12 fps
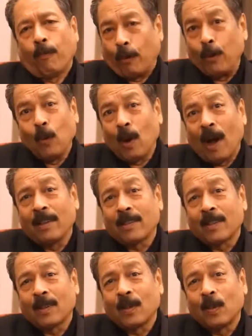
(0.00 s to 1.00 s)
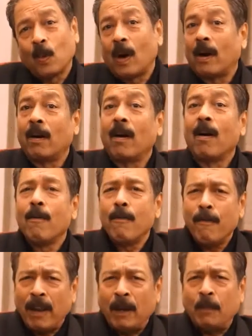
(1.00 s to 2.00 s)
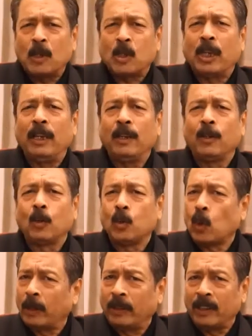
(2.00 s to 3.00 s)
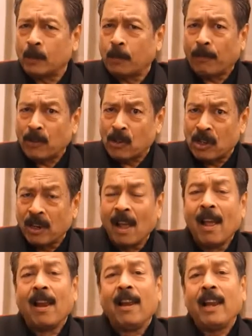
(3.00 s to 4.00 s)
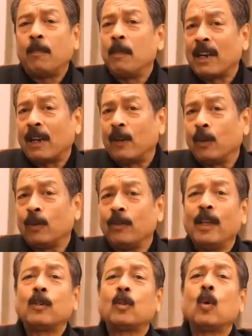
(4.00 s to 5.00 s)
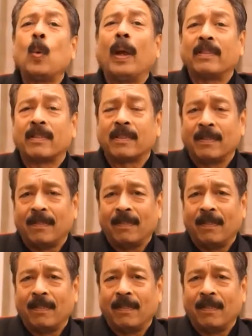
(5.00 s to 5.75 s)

For you guys who are very much keen to join this profession, let me tell you there are two ways.